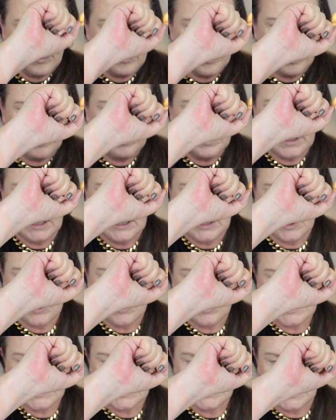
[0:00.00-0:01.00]
probably
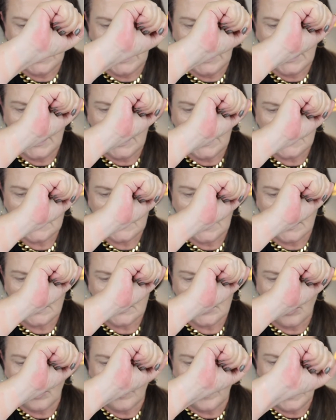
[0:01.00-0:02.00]
use it as a
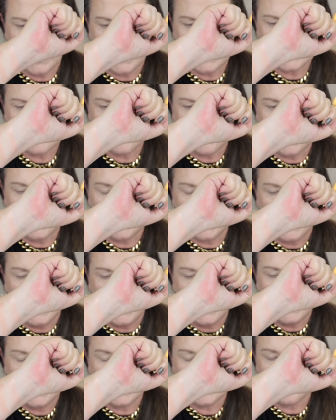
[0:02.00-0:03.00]
topper as well,
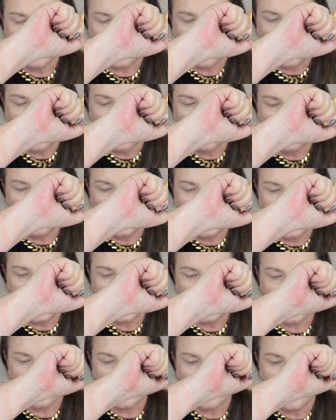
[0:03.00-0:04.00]
and probably
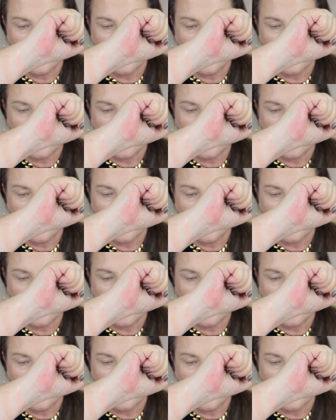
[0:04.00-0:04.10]
to